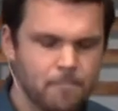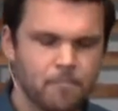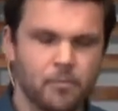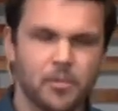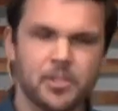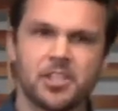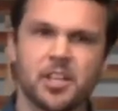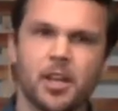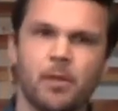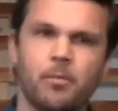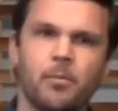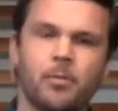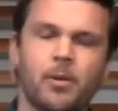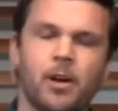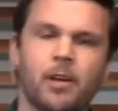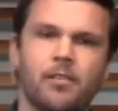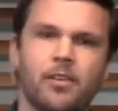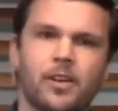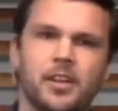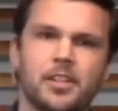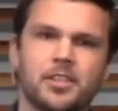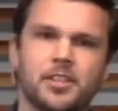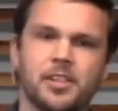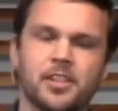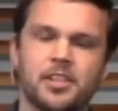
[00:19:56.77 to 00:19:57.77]
Some of
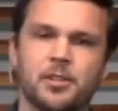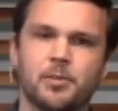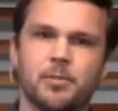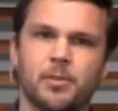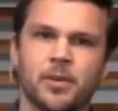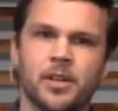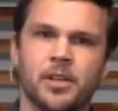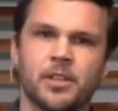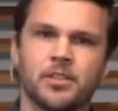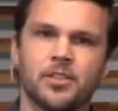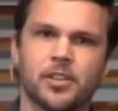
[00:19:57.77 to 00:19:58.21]
us experience